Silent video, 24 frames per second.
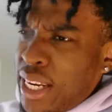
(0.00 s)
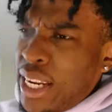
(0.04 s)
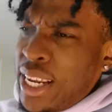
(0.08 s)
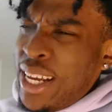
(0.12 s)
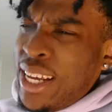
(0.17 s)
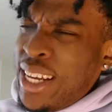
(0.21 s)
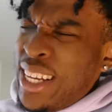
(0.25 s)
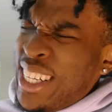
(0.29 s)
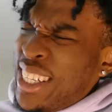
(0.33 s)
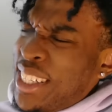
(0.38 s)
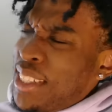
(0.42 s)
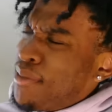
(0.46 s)

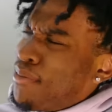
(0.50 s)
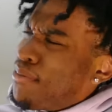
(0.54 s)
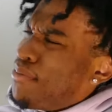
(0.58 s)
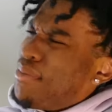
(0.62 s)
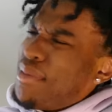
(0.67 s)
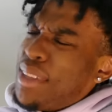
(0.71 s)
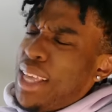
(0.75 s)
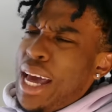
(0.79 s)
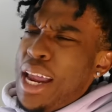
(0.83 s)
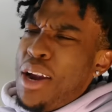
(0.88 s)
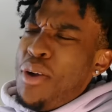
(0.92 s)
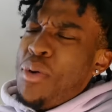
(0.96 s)

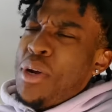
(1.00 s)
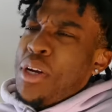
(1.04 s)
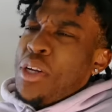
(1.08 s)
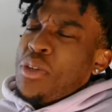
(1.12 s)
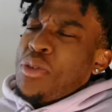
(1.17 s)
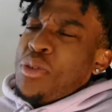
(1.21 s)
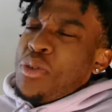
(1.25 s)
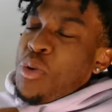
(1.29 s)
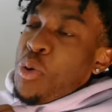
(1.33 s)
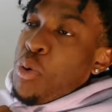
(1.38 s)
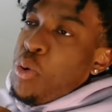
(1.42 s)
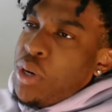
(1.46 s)
I don't want to
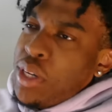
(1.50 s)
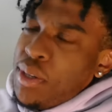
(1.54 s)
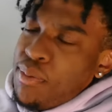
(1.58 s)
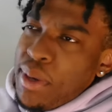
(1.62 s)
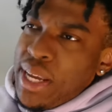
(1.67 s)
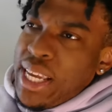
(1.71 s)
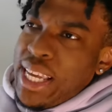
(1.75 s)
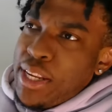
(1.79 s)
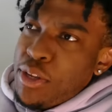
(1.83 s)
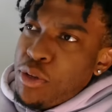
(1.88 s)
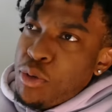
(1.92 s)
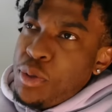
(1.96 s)
quit
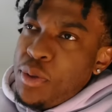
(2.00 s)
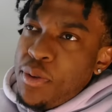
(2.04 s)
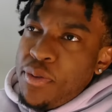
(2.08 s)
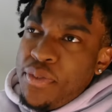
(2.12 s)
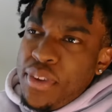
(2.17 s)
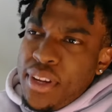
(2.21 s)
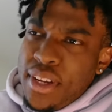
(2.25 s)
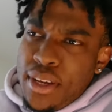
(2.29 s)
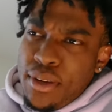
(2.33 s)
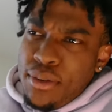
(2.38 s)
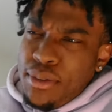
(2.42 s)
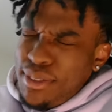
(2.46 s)
making YouTube
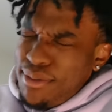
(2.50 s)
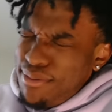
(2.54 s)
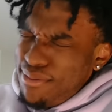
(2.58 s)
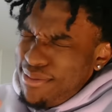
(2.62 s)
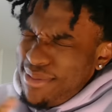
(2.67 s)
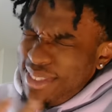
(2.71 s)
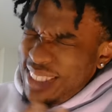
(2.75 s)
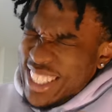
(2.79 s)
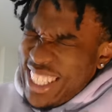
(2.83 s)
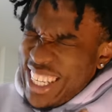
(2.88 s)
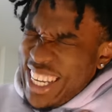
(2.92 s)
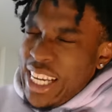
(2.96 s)
videos.
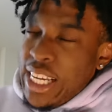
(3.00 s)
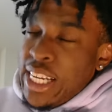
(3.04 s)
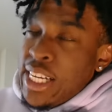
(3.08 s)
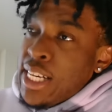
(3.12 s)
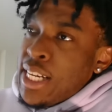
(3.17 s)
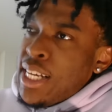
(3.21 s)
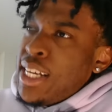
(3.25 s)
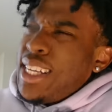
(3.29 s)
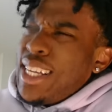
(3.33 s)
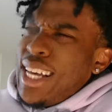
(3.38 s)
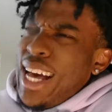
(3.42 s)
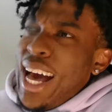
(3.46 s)

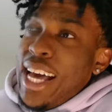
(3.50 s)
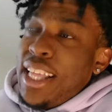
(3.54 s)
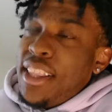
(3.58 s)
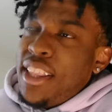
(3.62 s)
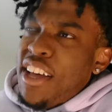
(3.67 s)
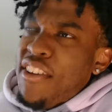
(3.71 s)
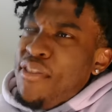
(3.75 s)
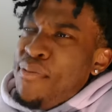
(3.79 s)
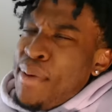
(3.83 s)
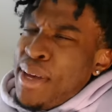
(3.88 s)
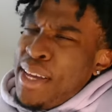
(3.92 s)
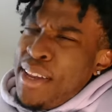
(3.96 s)
I
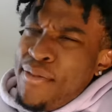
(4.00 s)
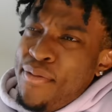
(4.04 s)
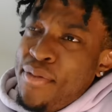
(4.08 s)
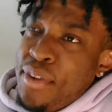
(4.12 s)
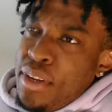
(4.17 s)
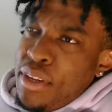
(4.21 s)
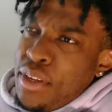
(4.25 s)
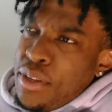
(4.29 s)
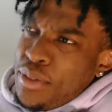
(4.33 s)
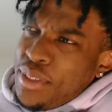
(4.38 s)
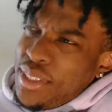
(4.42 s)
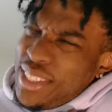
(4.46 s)
love making
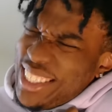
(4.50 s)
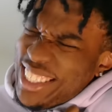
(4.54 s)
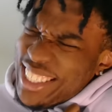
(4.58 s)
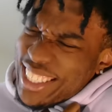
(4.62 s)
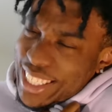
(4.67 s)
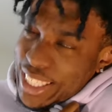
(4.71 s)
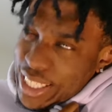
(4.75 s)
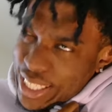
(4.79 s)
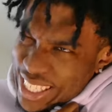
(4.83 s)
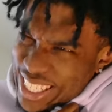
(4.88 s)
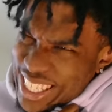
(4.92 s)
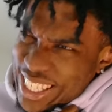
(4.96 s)
videos.
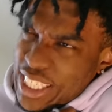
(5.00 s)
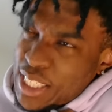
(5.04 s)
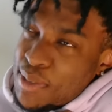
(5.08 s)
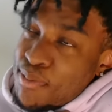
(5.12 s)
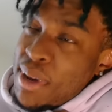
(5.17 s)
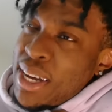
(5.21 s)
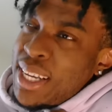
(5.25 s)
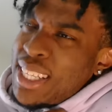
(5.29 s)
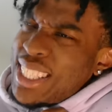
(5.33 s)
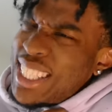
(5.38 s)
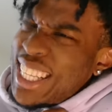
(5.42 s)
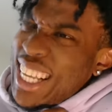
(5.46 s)
It's
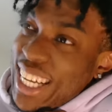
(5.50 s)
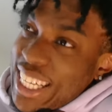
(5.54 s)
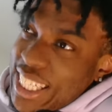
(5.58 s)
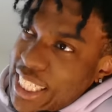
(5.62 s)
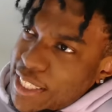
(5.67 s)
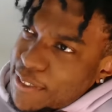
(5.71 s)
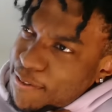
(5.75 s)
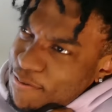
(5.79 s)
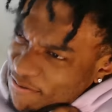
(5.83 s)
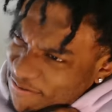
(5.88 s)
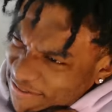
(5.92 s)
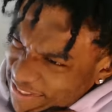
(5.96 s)
my
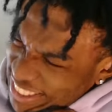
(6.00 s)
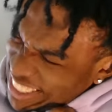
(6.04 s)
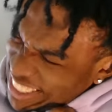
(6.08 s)
life.